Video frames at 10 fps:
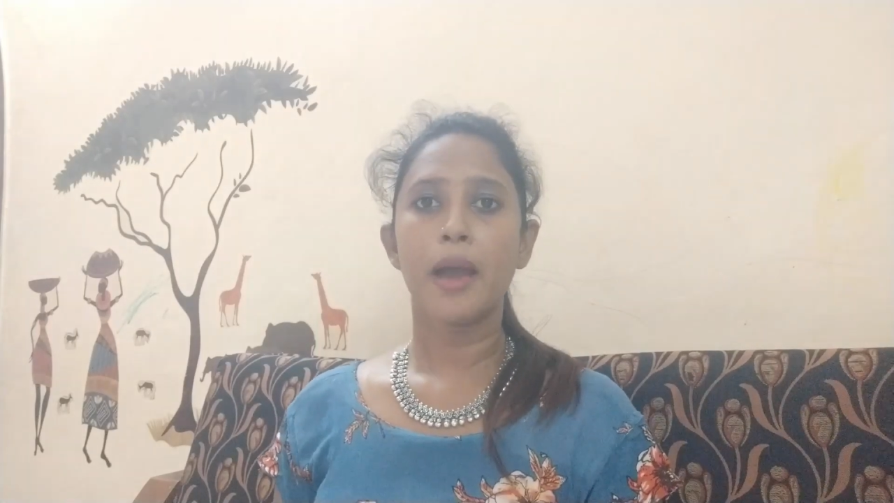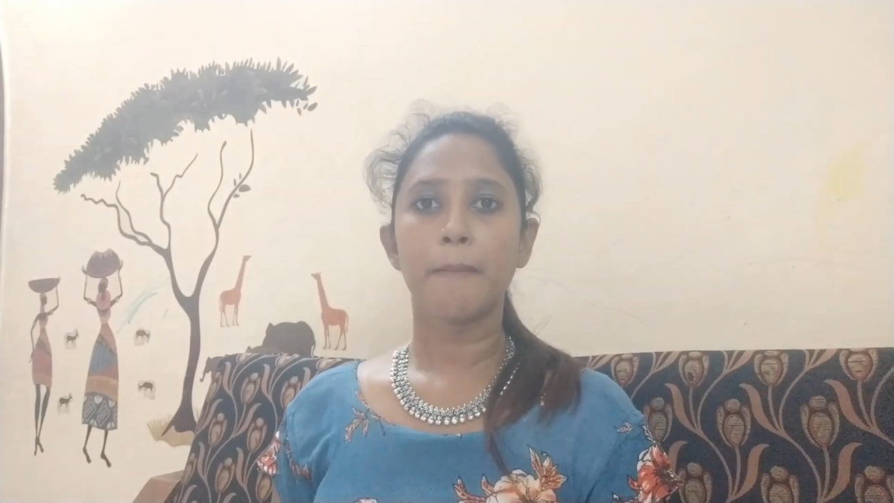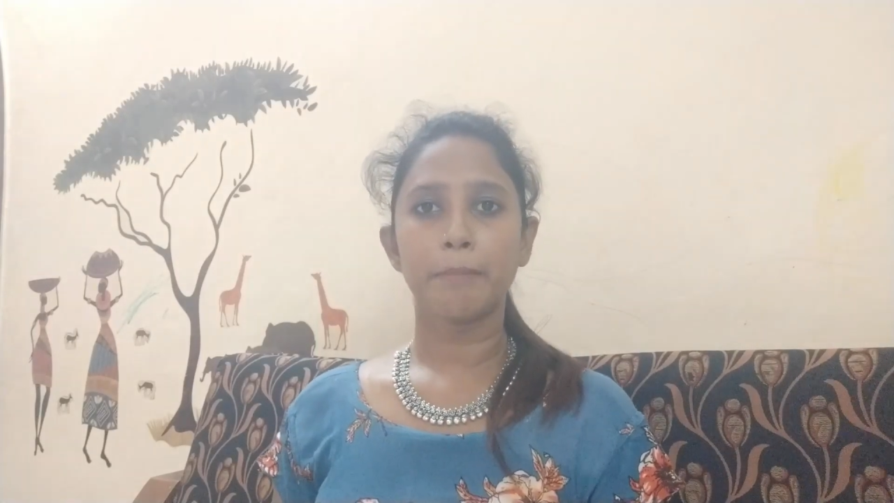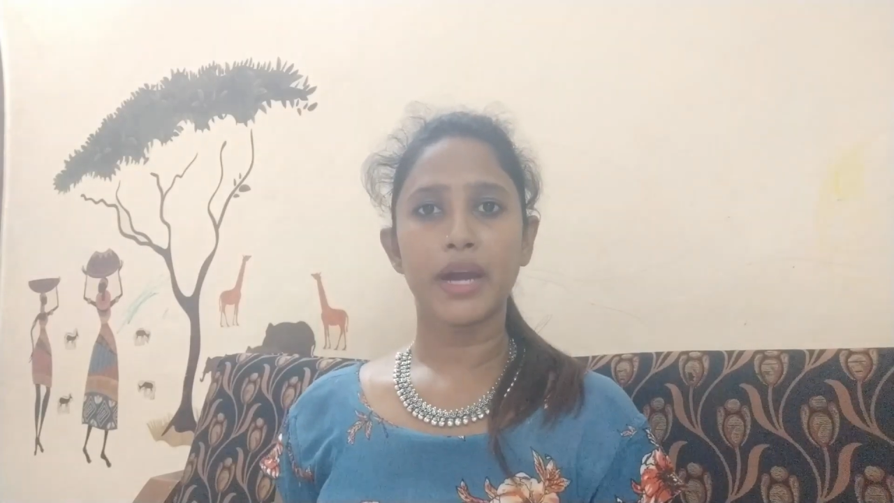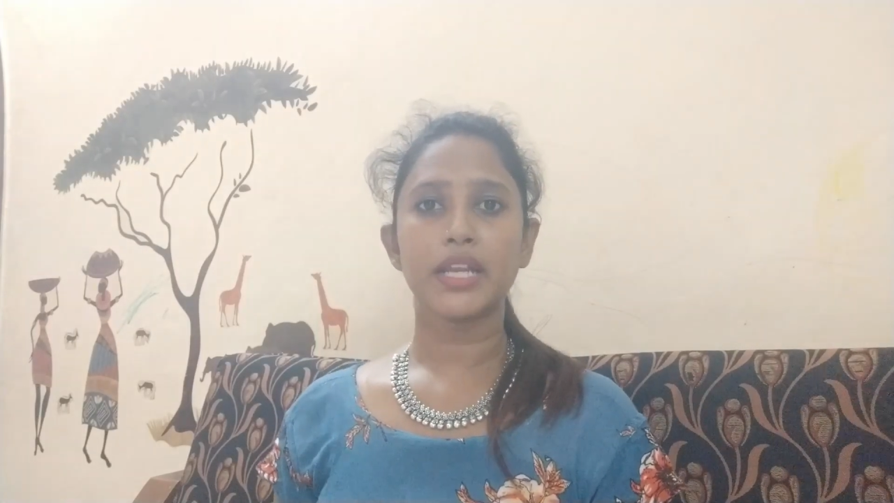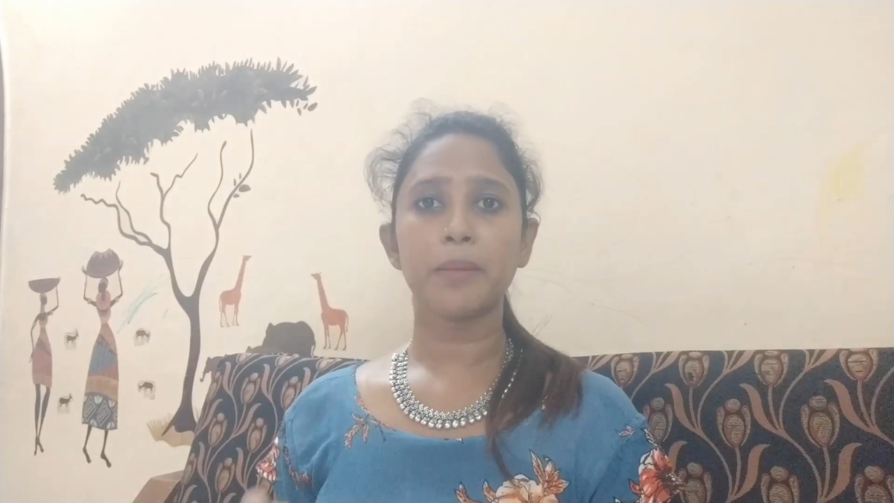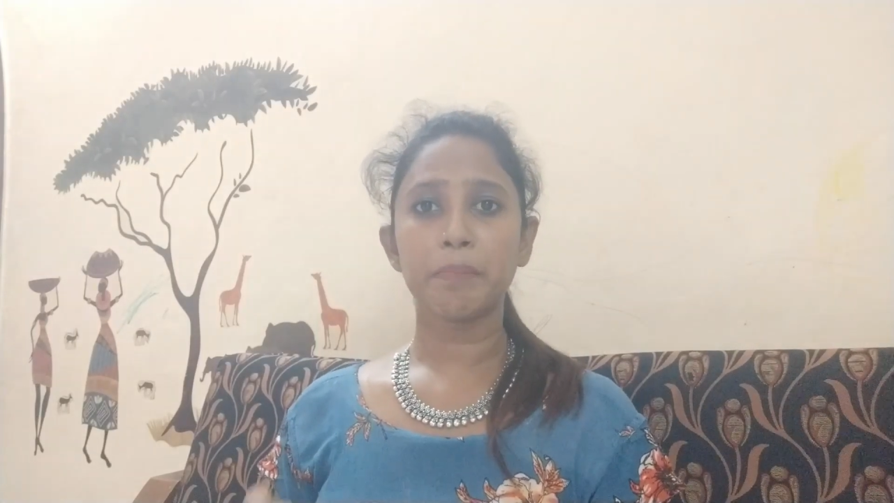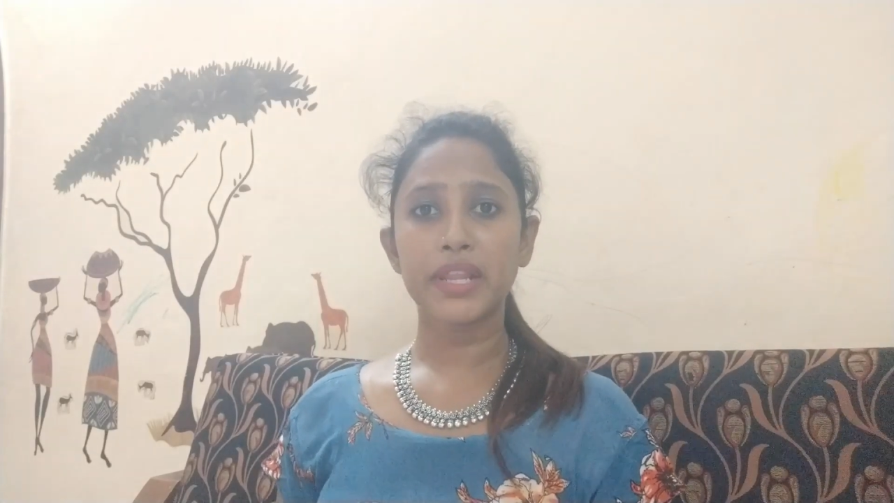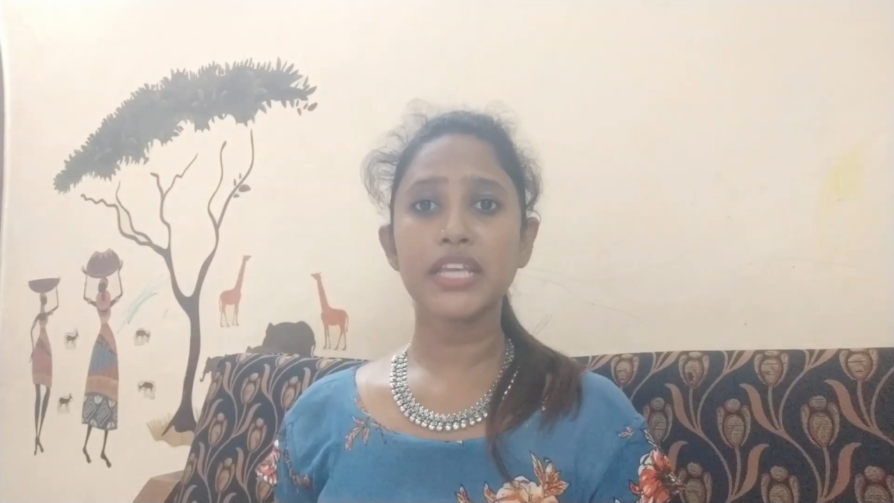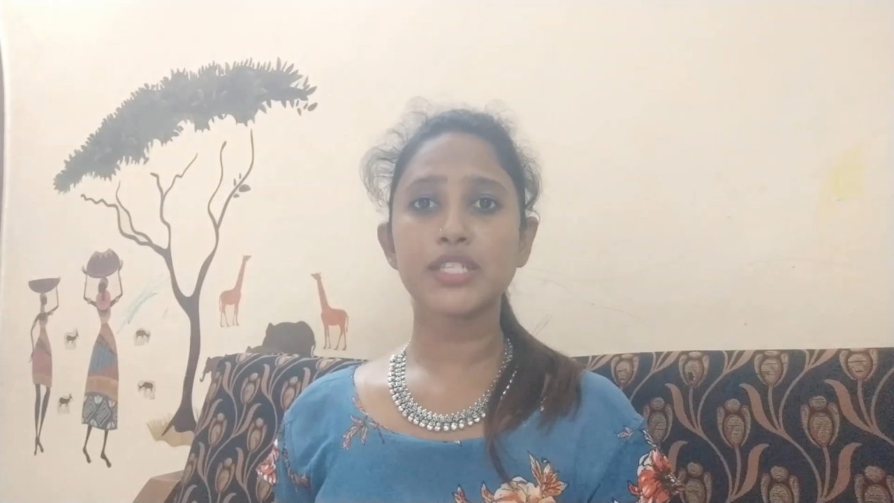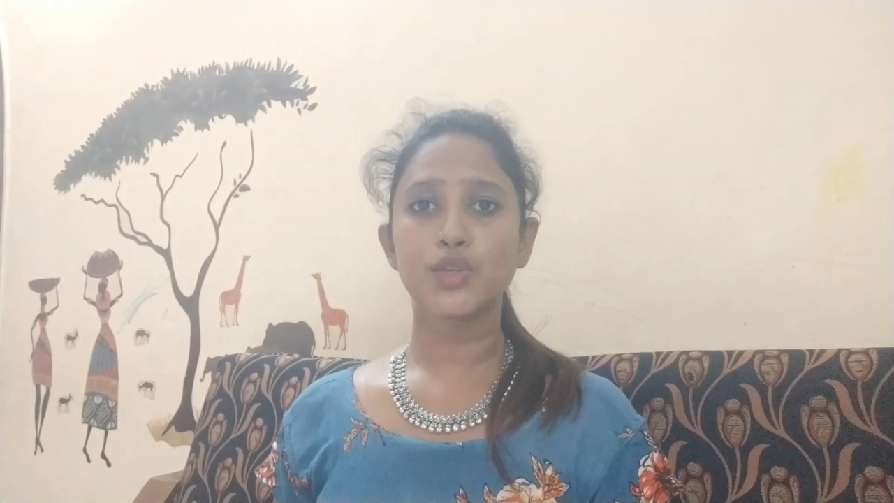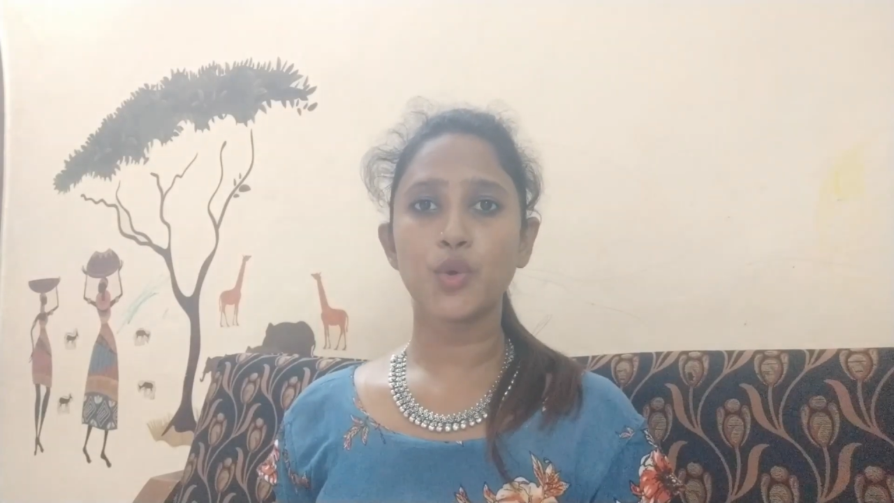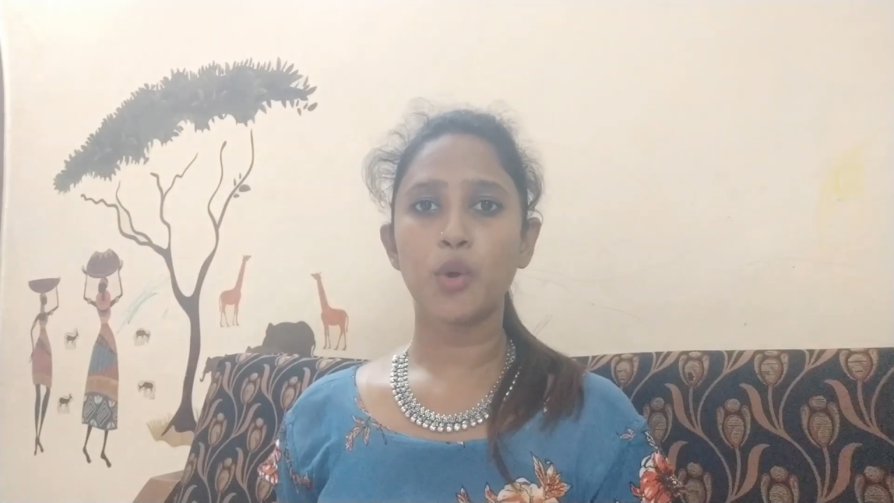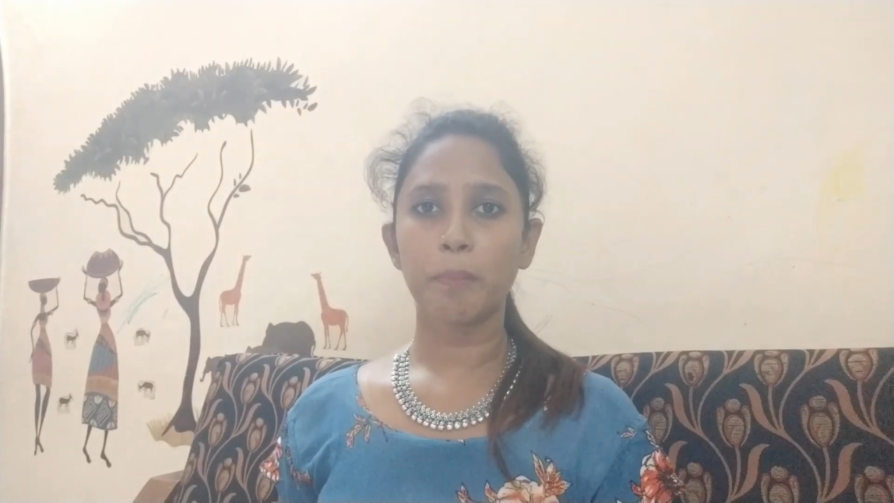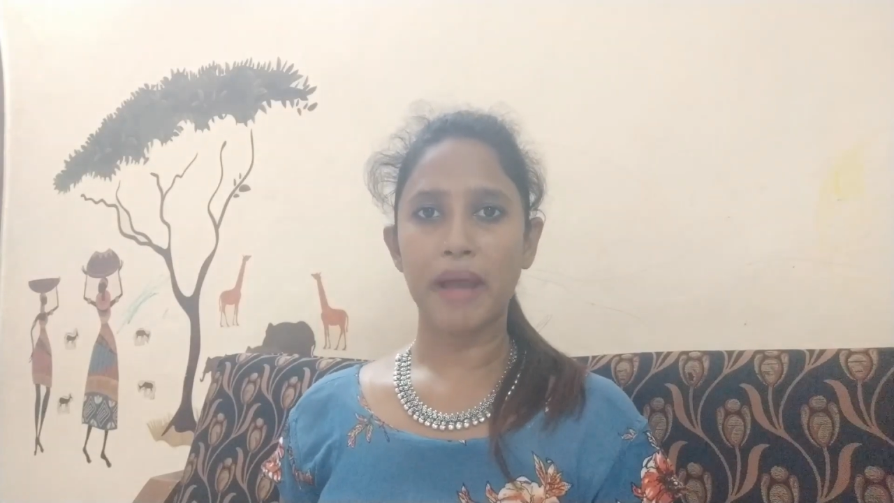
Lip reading: But please do